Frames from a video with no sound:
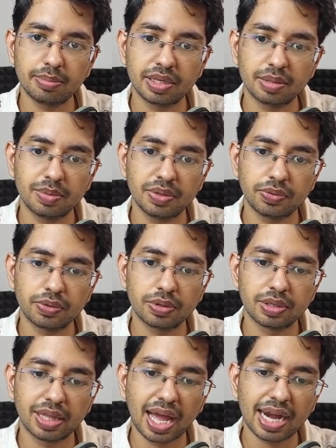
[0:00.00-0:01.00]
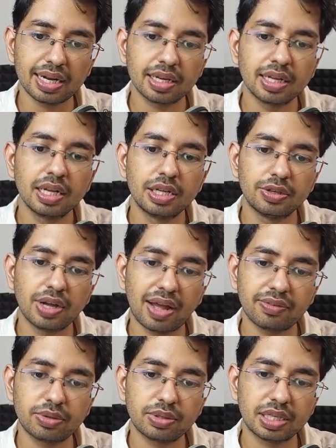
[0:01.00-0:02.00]
but before that you
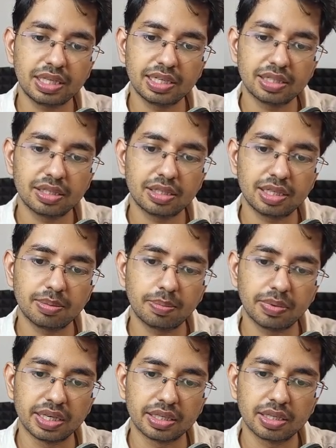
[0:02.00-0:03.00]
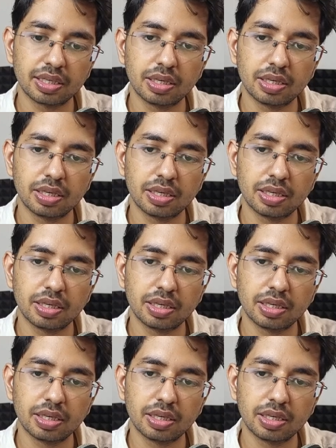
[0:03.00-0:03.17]
have to create the template.